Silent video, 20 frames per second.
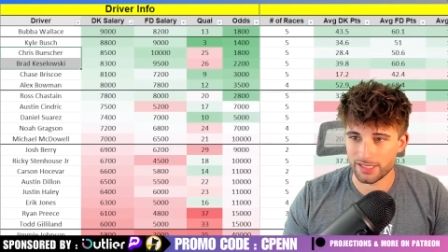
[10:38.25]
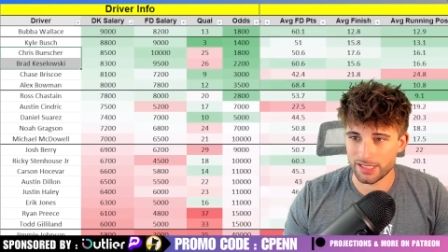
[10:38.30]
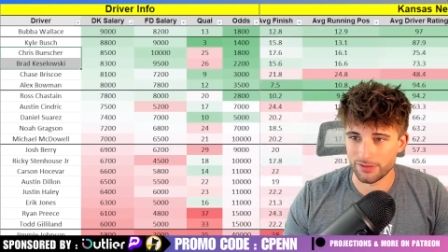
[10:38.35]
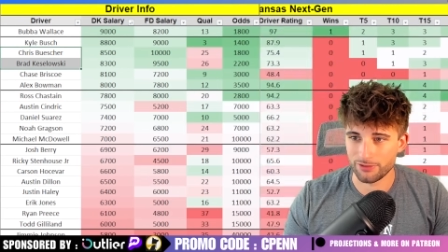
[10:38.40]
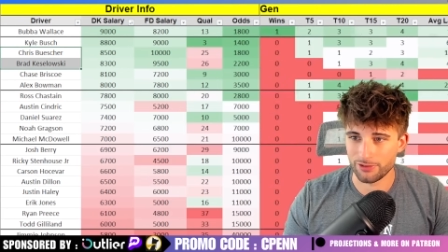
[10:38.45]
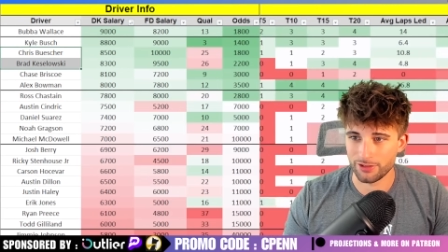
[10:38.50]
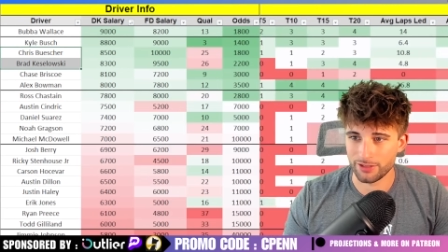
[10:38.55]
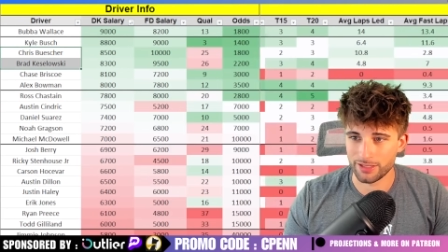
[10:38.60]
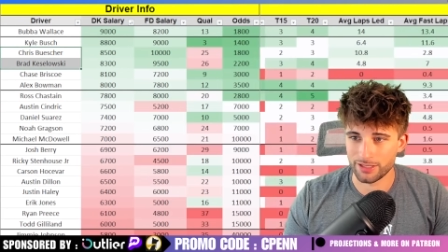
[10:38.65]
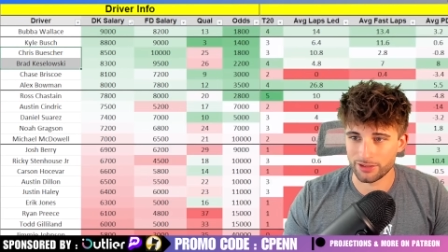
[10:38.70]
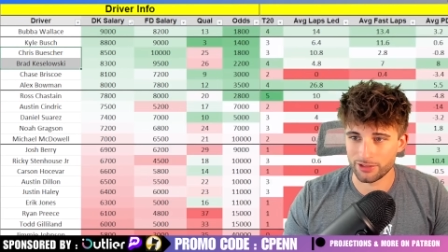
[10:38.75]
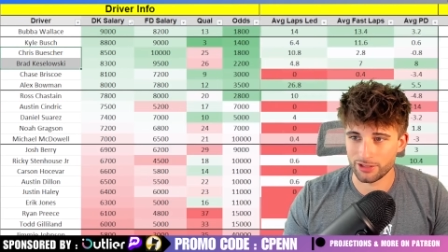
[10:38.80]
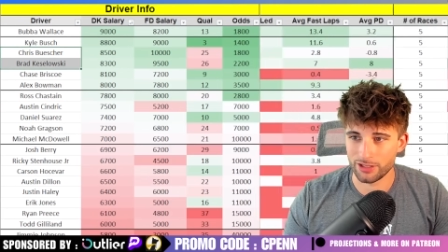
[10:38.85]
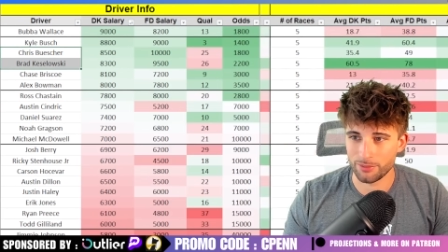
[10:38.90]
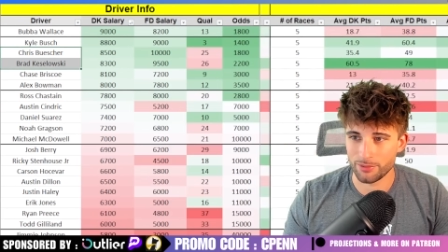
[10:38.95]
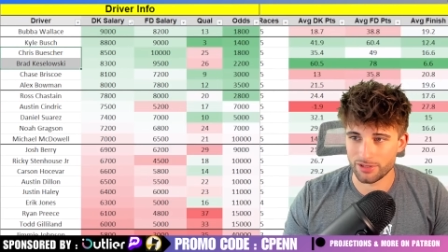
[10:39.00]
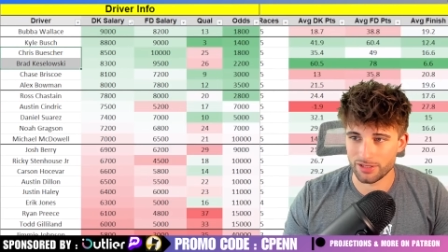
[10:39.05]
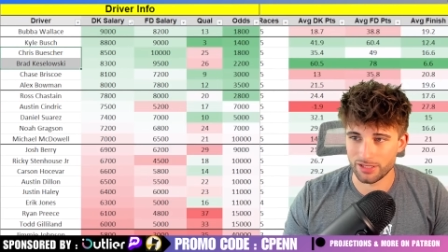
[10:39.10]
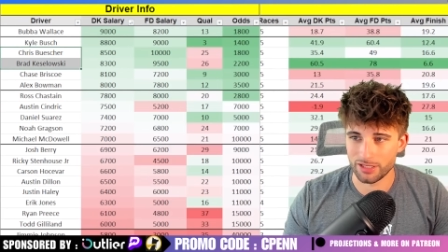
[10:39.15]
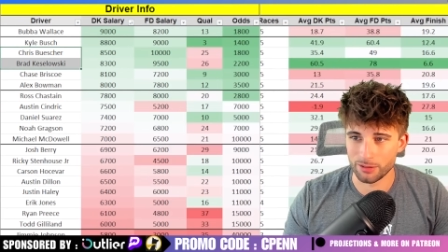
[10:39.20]
And if you're looking at their
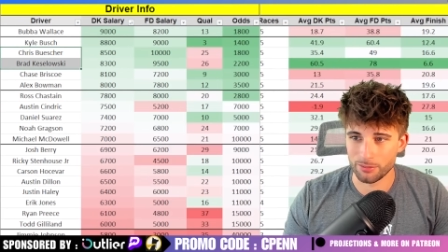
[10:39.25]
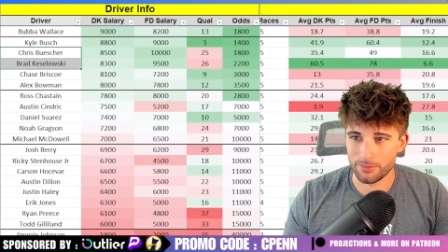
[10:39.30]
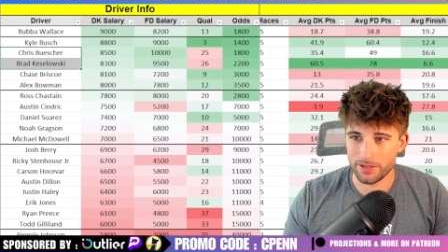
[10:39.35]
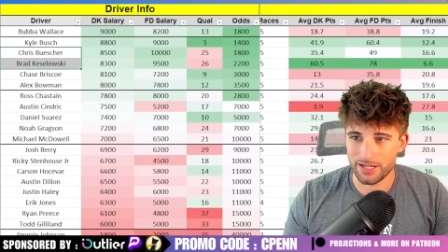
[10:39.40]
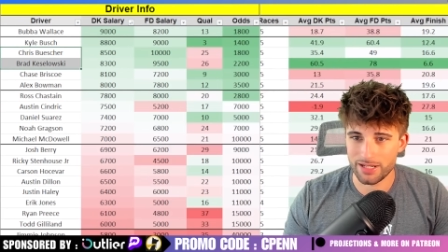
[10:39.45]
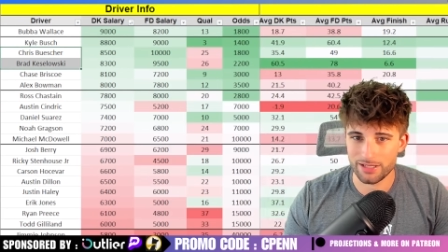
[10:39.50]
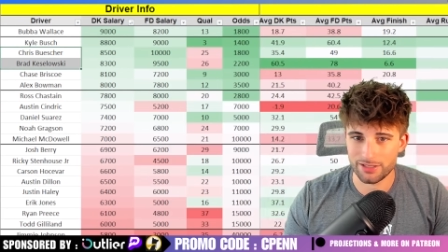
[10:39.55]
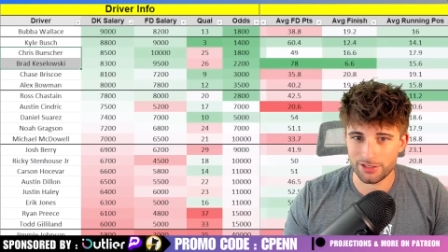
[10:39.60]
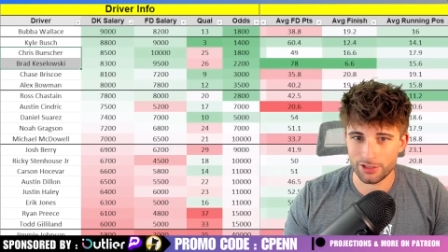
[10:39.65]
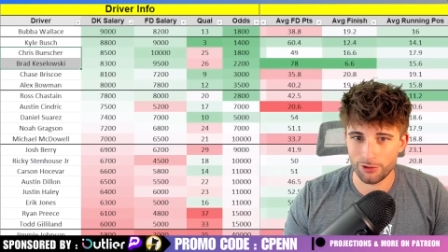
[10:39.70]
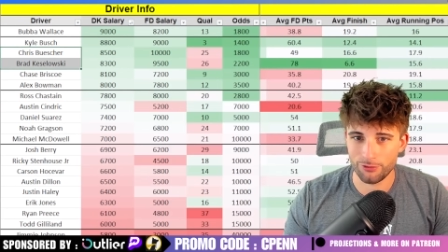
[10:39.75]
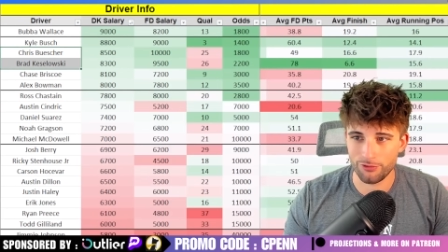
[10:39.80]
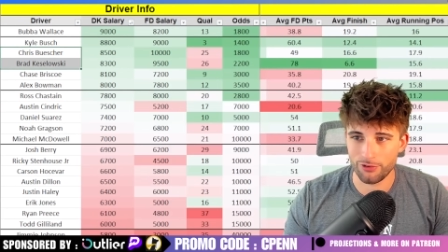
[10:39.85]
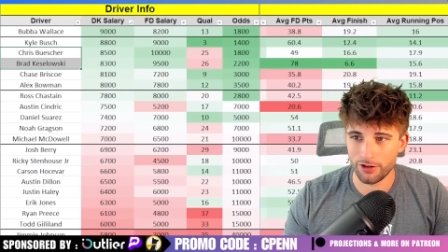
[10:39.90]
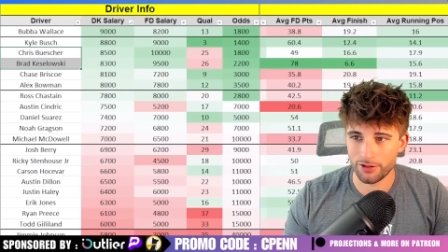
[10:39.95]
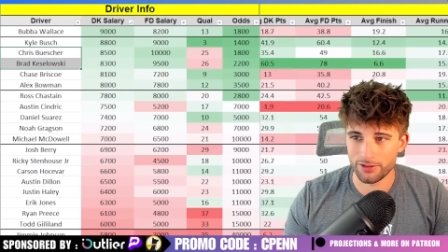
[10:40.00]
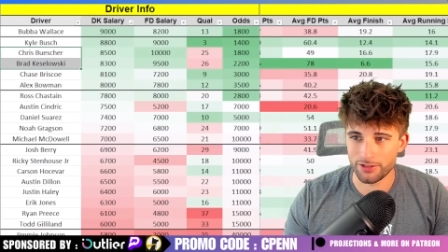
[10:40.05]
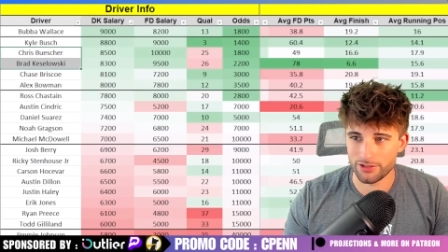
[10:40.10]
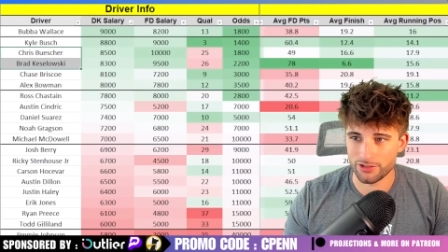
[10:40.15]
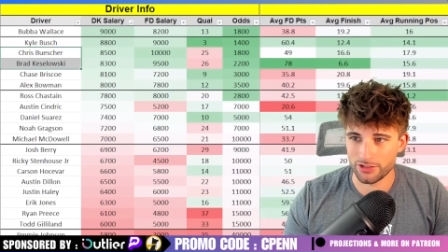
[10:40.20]
numbers at intermediate so
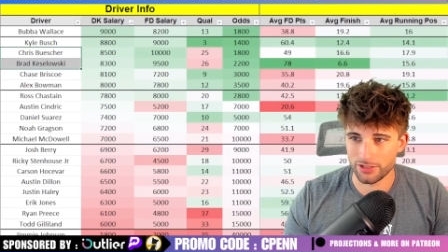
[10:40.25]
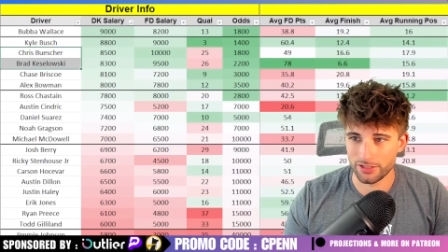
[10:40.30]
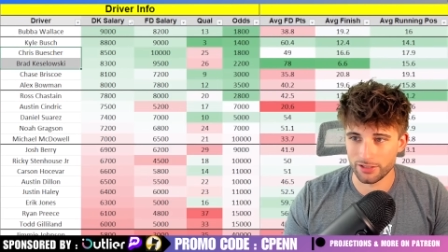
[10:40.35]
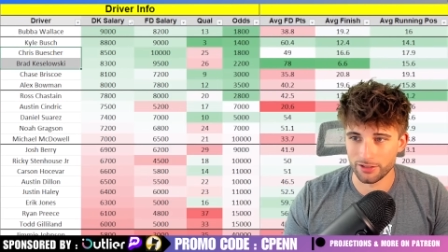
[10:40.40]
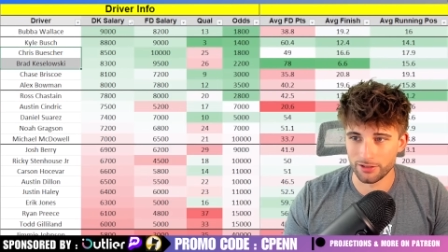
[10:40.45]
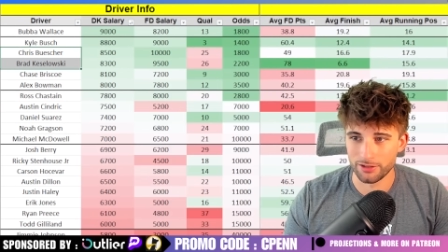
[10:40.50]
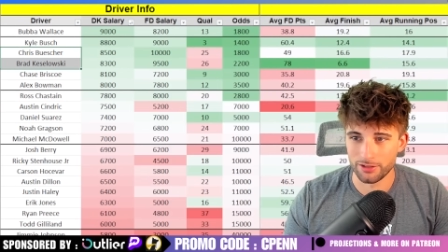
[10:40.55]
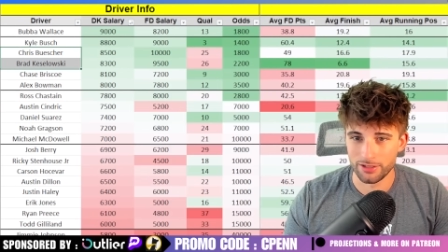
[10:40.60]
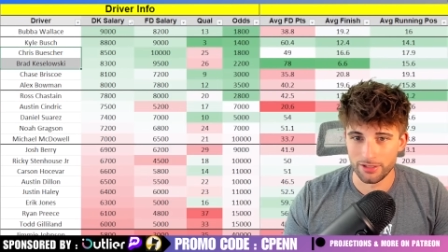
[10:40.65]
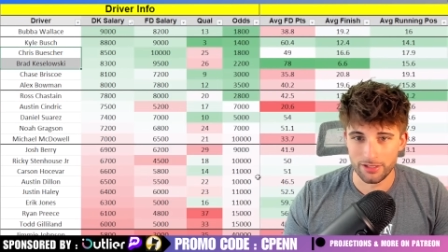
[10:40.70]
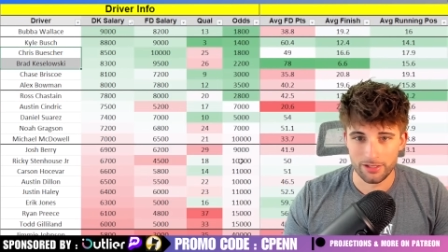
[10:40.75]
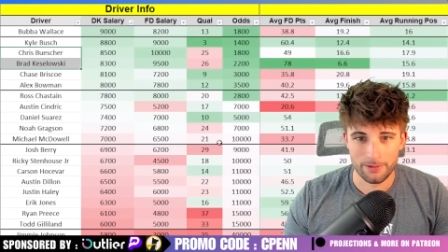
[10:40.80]
far this year,